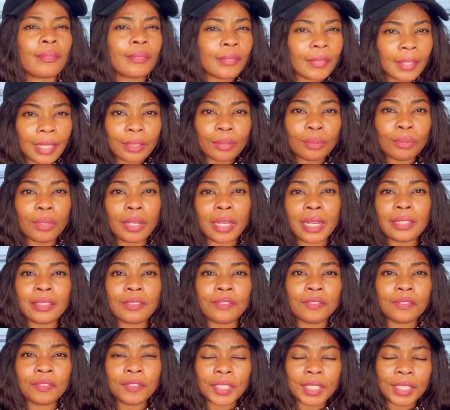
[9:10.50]
Let's look at
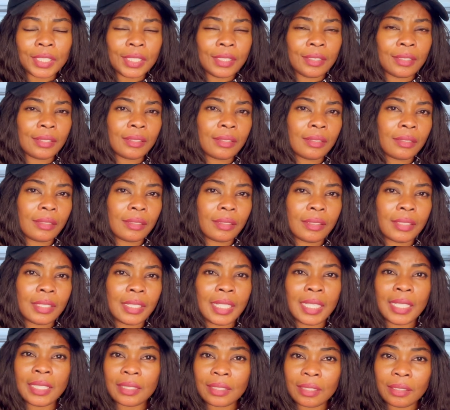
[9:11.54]
feeding,
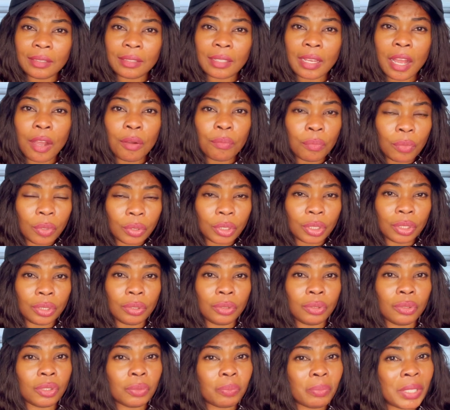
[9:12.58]
eating. How much do
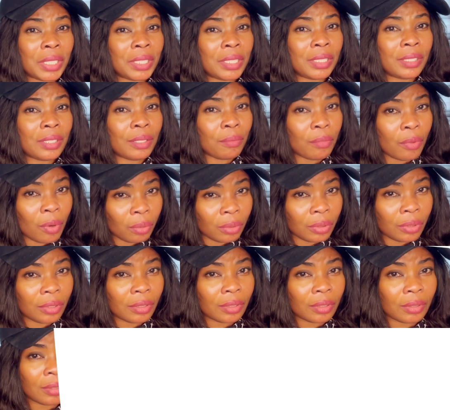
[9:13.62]
you spend in a month?